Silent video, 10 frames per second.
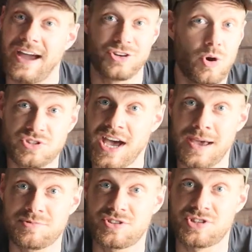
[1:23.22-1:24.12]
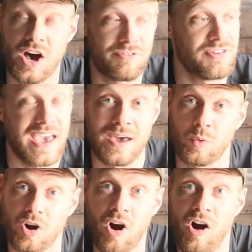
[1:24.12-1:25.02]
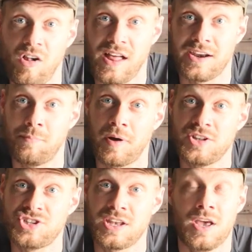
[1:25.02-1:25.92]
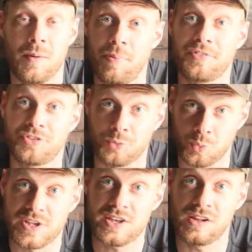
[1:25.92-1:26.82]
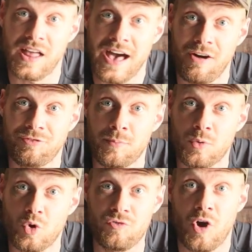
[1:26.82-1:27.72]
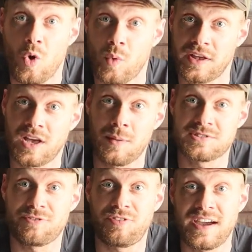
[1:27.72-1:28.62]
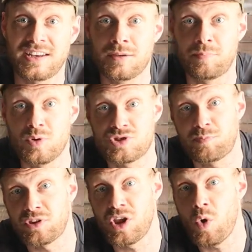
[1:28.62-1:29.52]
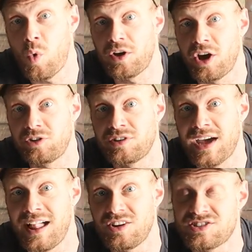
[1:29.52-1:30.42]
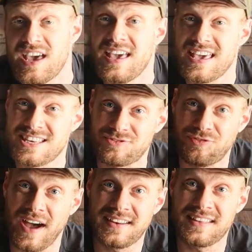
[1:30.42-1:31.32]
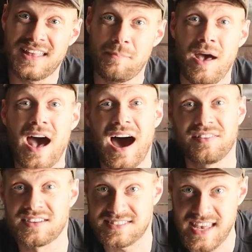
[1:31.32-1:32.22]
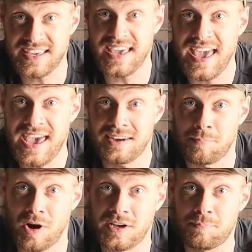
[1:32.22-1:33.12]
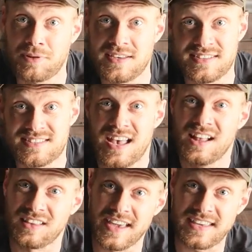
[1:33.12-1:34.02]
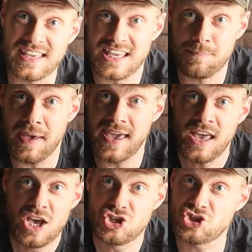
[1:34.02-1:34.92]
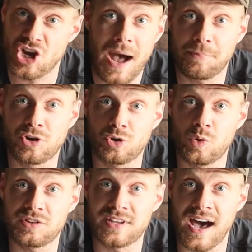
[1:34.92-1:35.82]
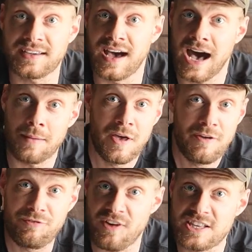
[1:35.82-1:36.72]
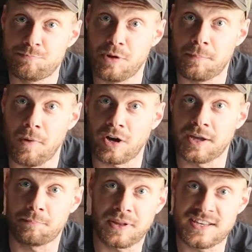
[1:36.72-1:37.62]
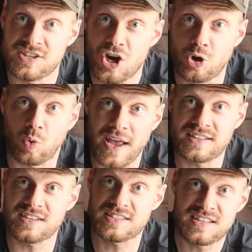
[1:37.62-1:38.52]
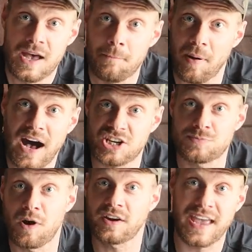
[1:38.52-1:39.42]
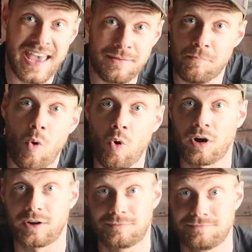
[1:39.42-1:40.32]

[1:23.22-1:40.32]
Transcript: I know times are tough and we're all on a budget, but the real alpha move when it comes to finding boots below one hundred dollars is finding them on the secondhand marketplaces like eBay, shop goodwill dot com, Facebook Marketplace, Craigslist, Poshmark, and more.